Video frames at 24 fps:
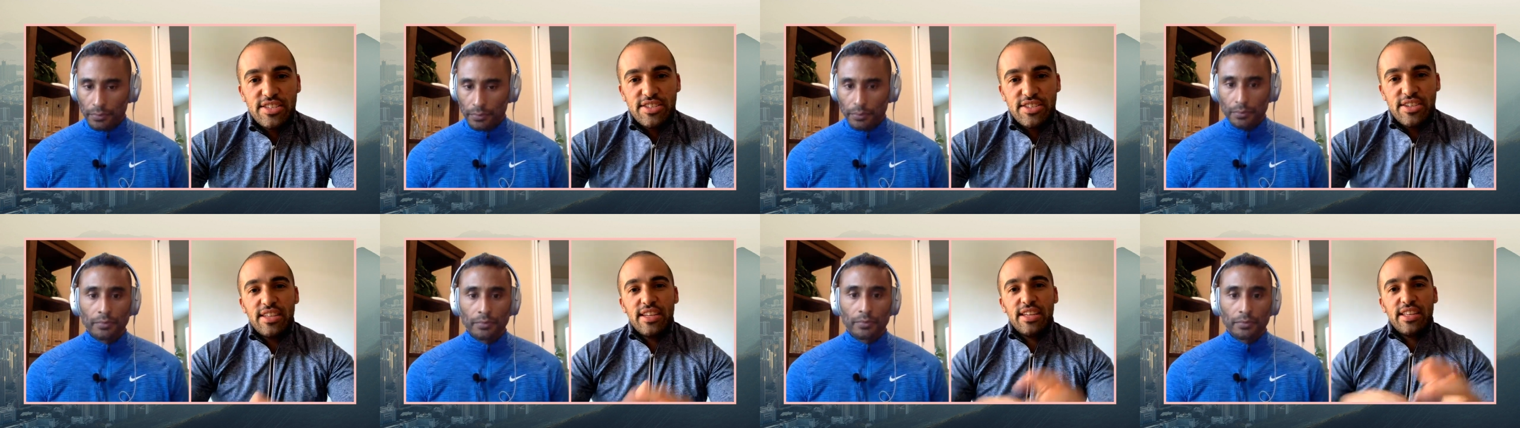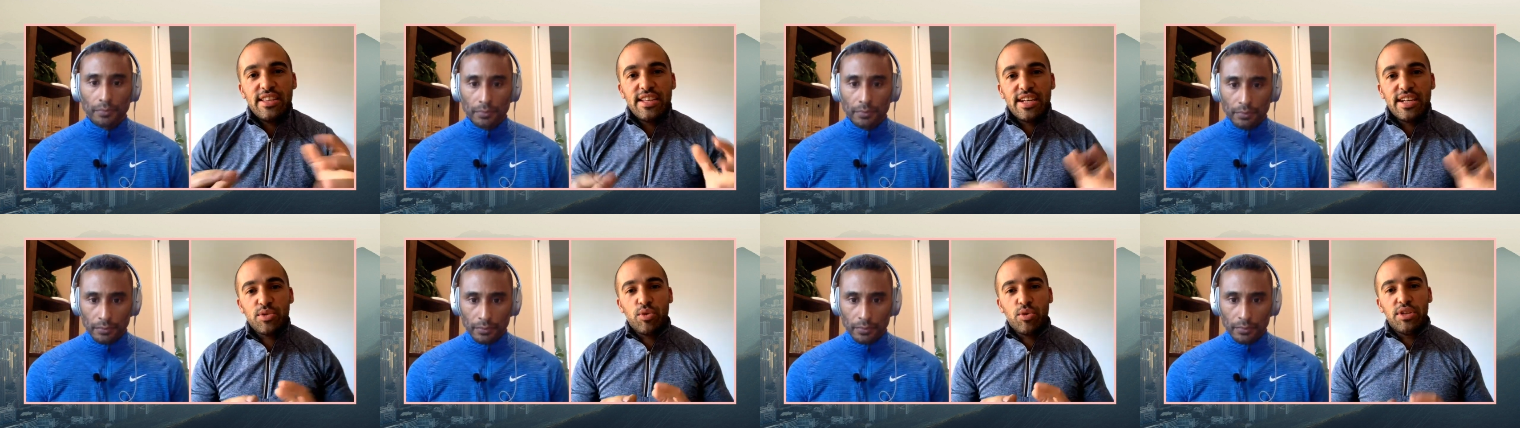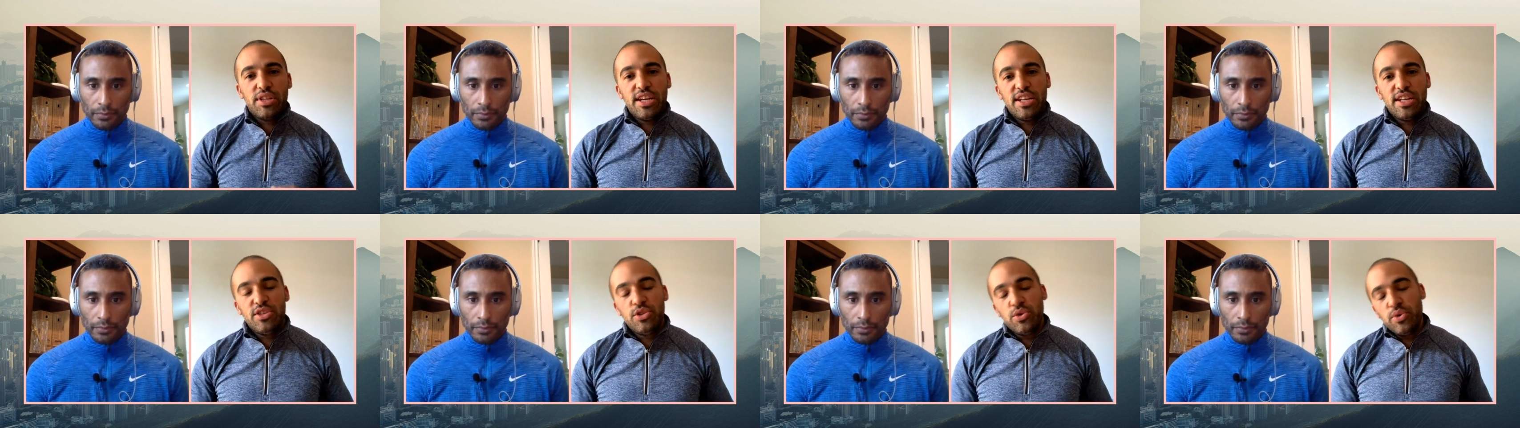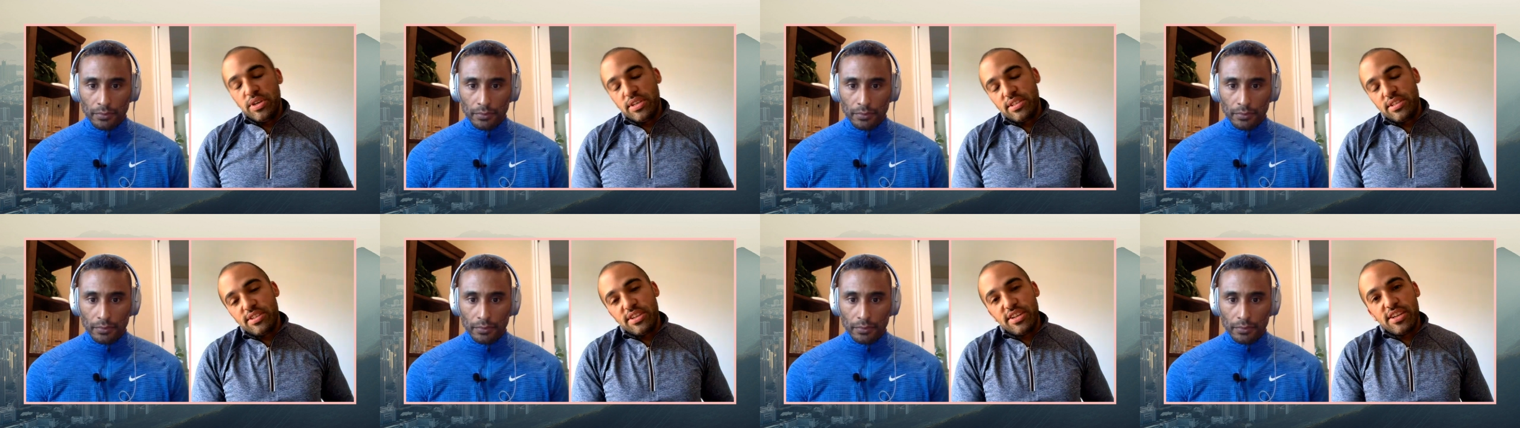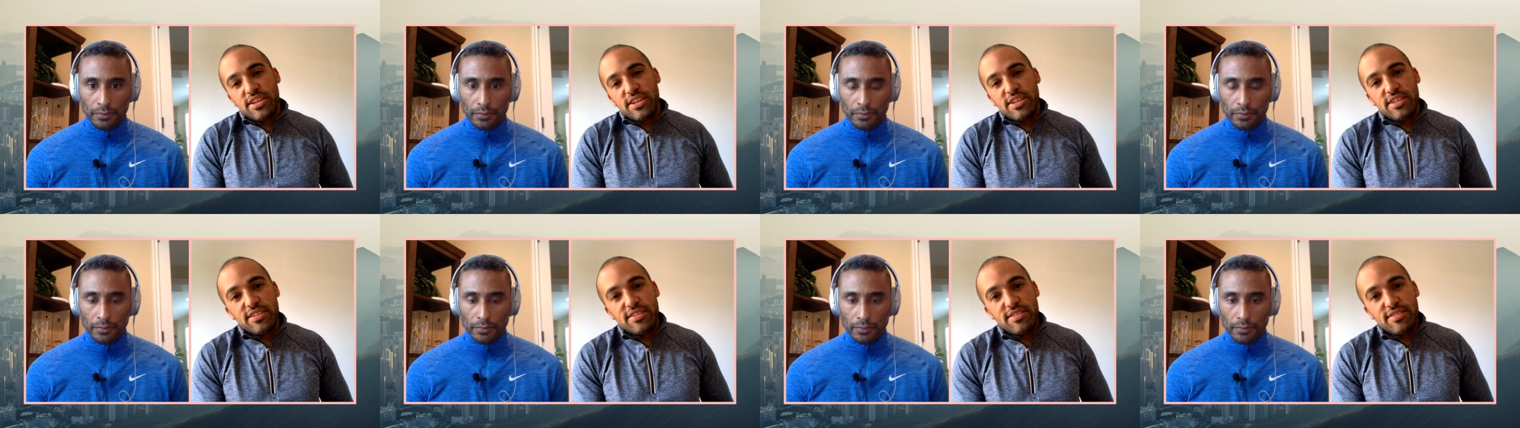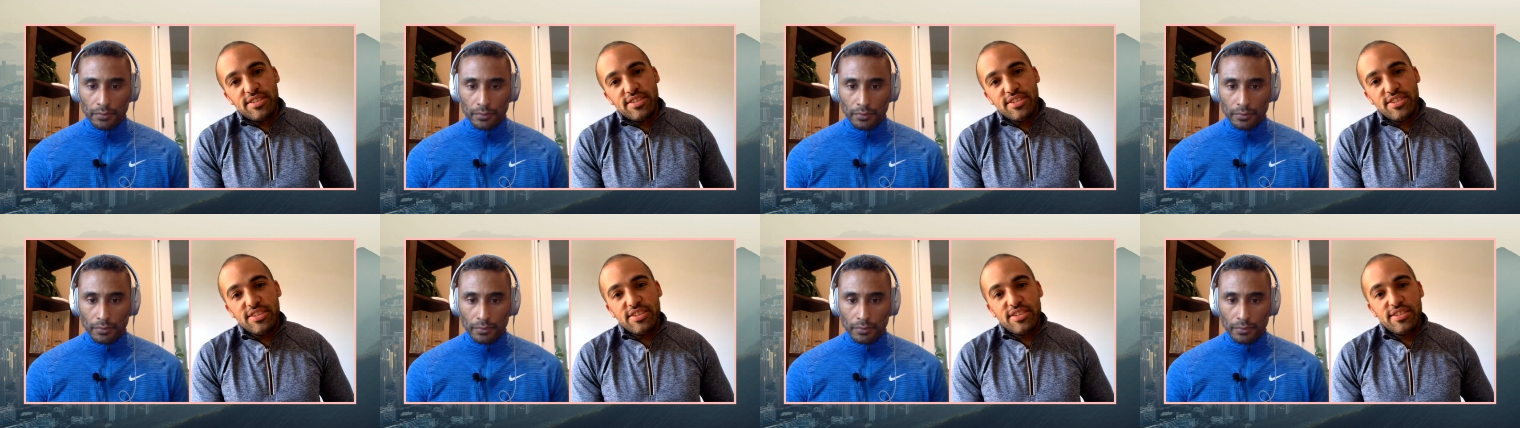Speaker 1: So I think that's what they're doing to
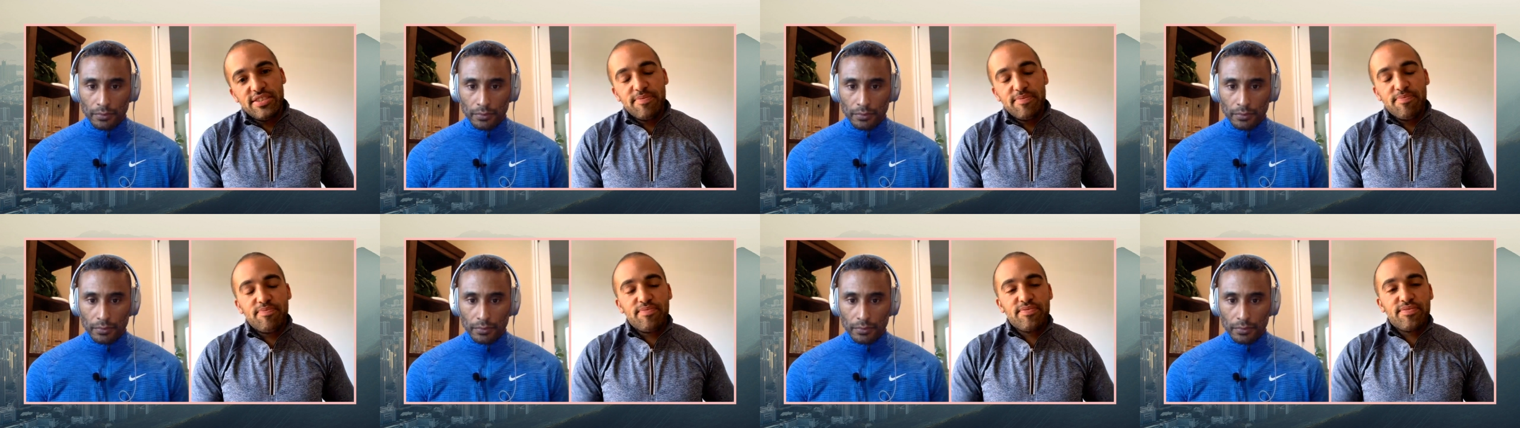to